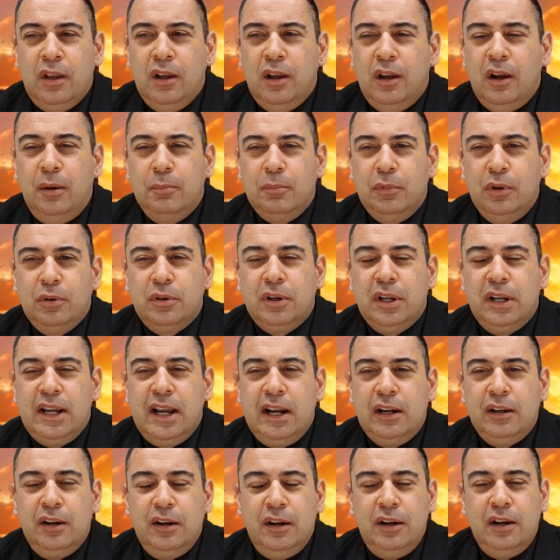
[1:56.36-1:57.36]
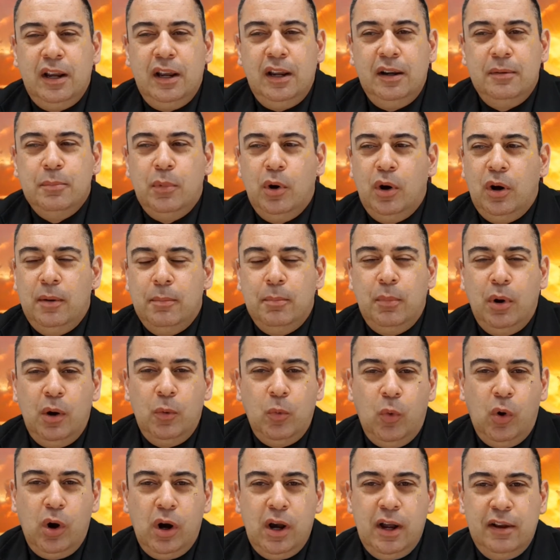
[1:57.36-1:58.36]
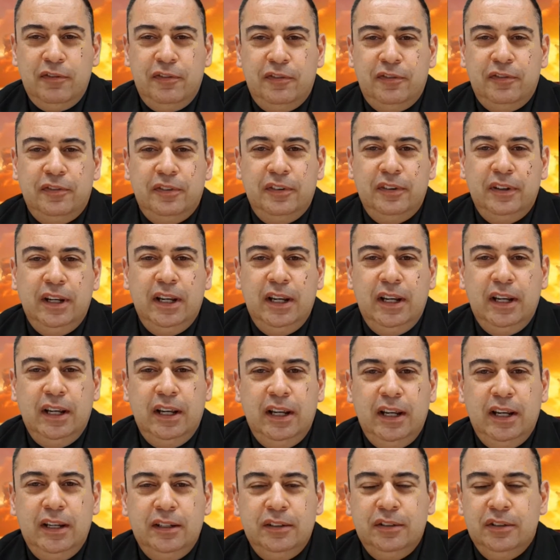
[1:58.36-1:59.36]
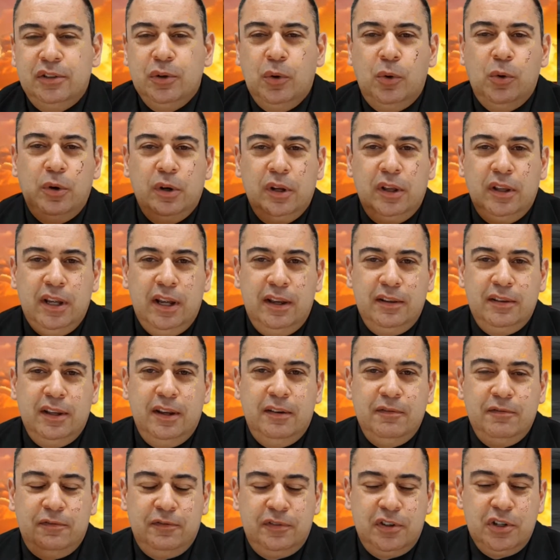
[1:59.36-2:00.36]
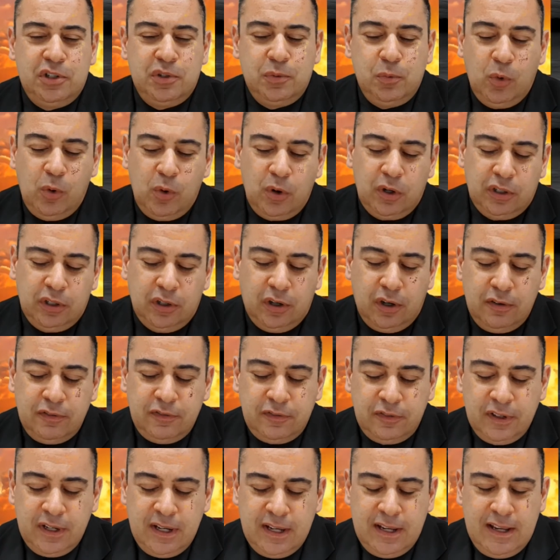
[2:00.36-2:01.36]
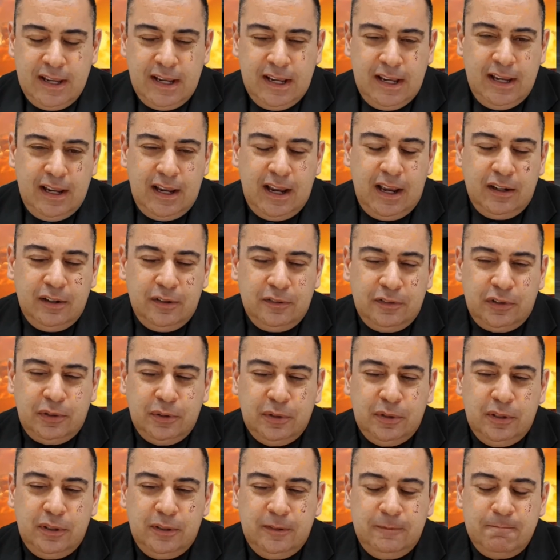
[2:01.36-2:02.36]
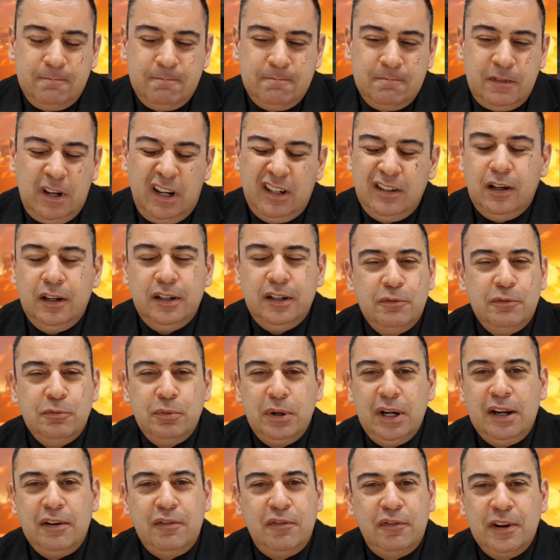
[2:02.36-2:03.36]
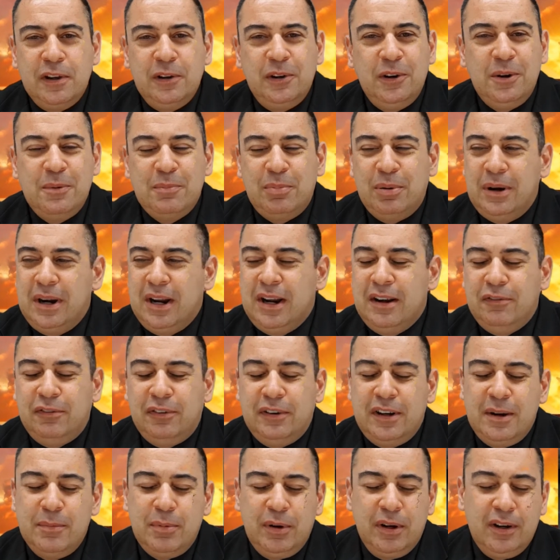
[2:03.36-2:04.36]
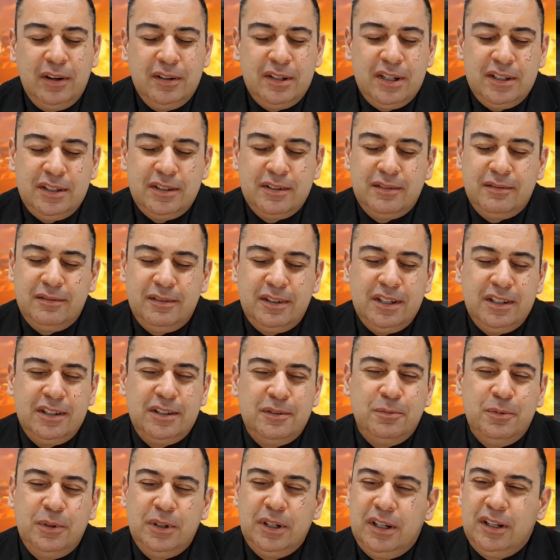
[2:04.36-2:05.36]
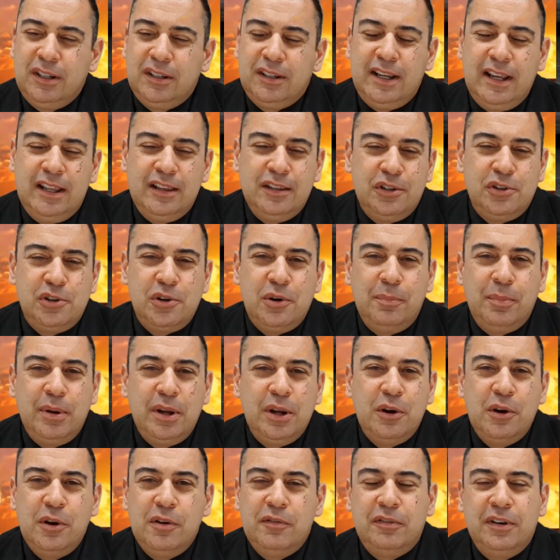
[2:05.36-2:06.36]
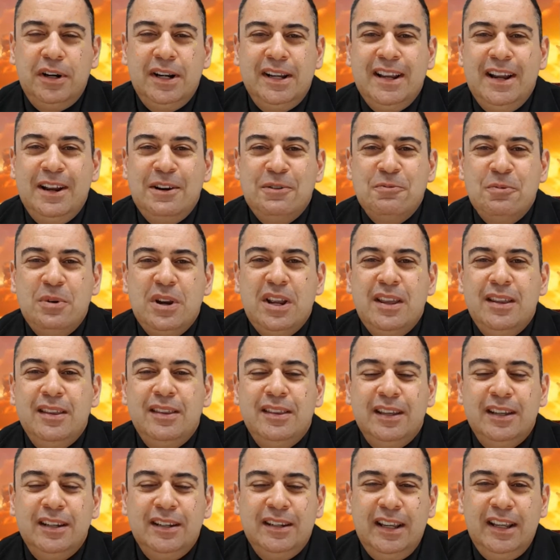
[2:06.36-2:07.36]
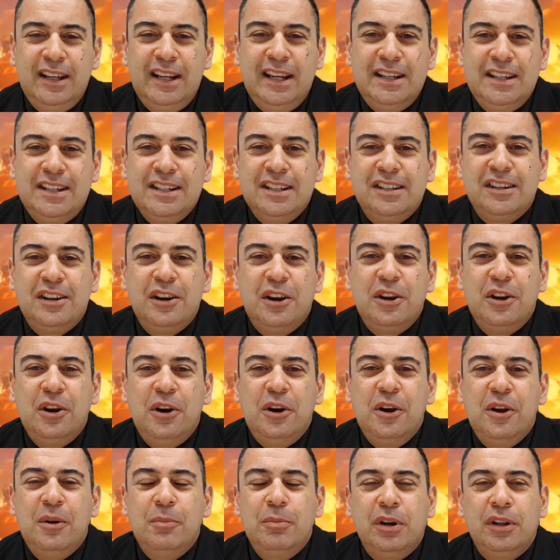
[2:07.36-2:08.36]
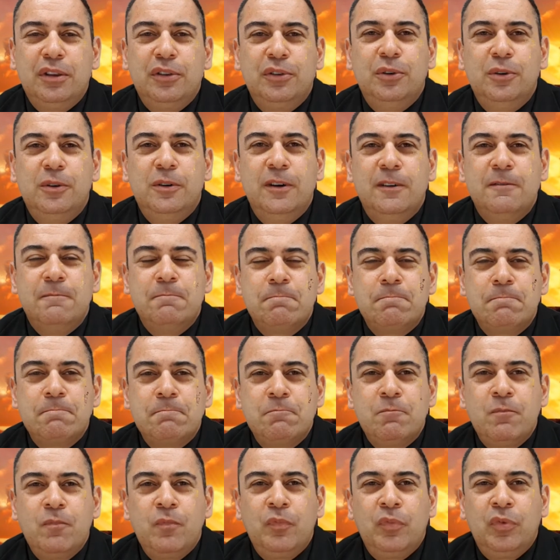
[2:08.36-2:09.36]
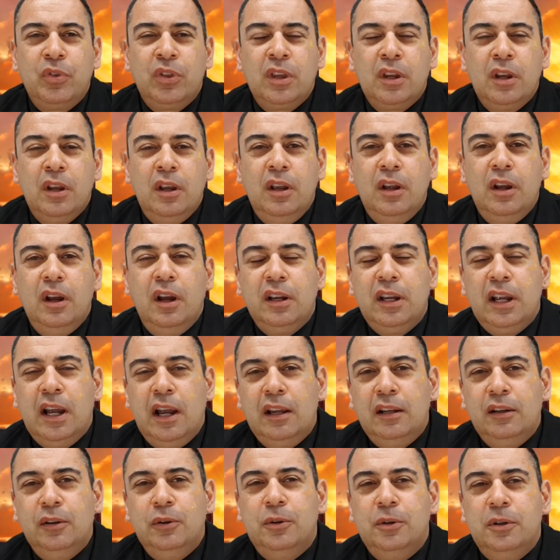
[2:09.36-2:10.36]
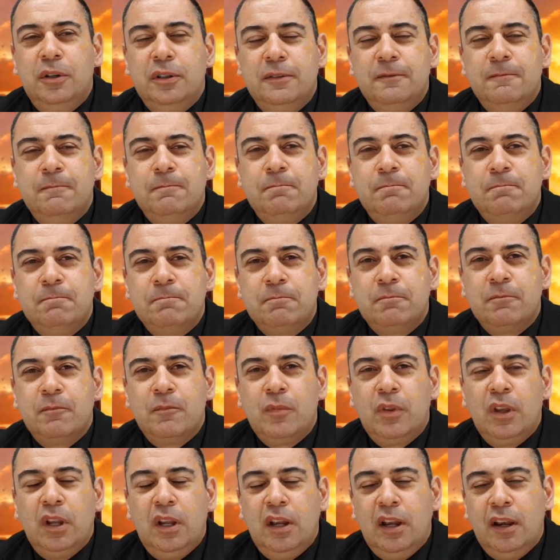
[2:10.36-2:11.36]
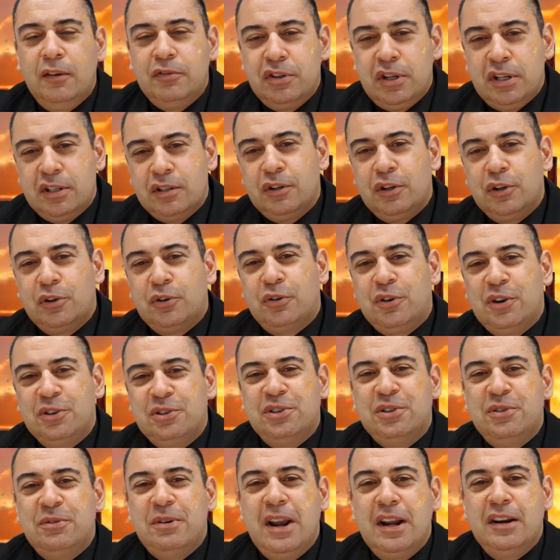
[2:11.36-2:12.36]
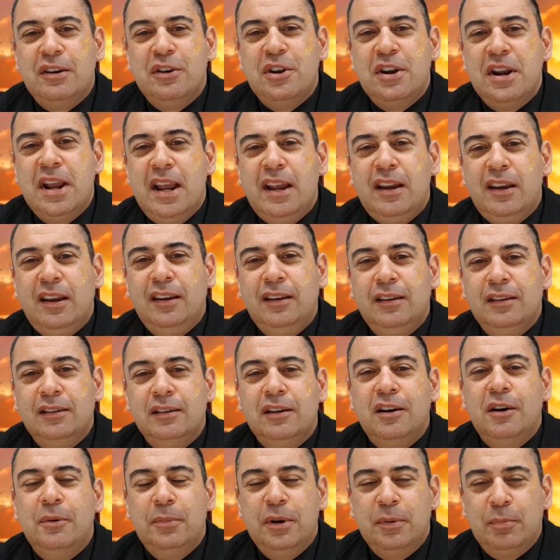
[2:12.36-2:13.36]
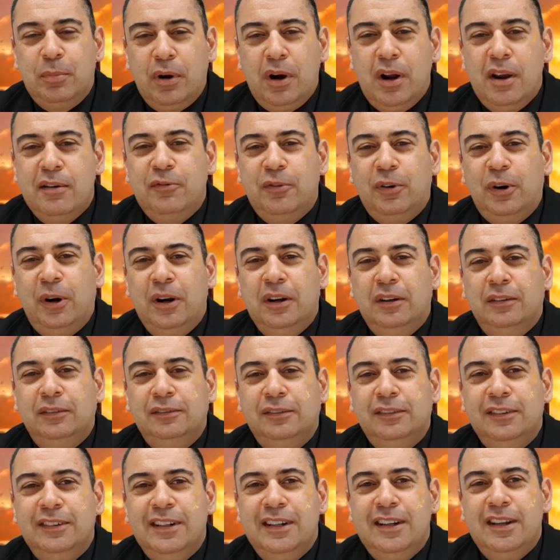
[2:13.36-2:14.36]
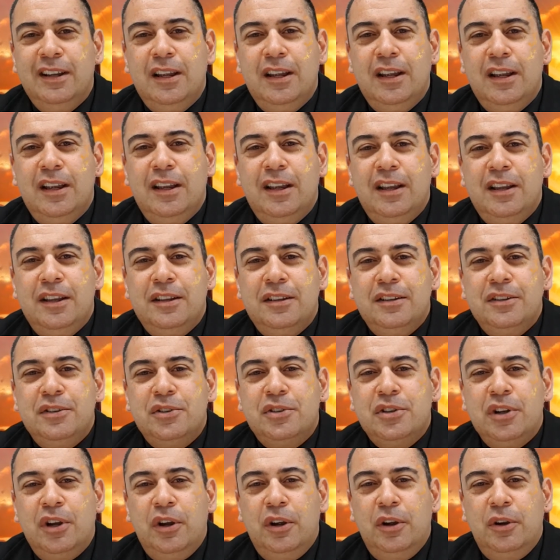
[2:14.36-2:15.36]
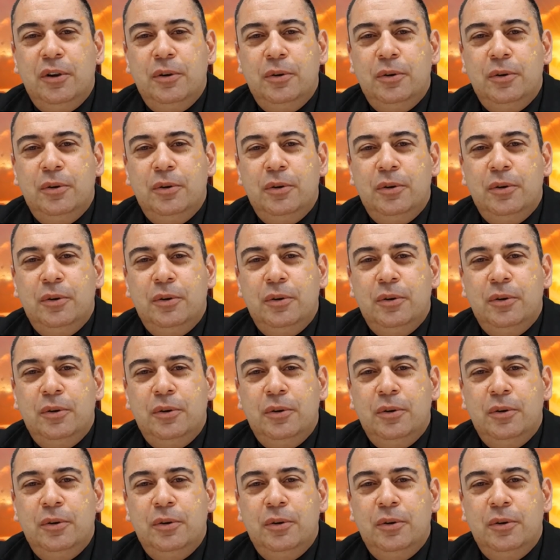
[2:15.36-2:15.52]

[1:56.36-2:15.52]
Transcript: I'm looking at her, and my wife and daughter, they've just walked off. And I thought, and I really feel like praying for anybody. I just wanted to get the shopping over and done with and then just go home. But I thought, okay, Lord, if she's got a cross around her neck, I'm going to pray for her. So,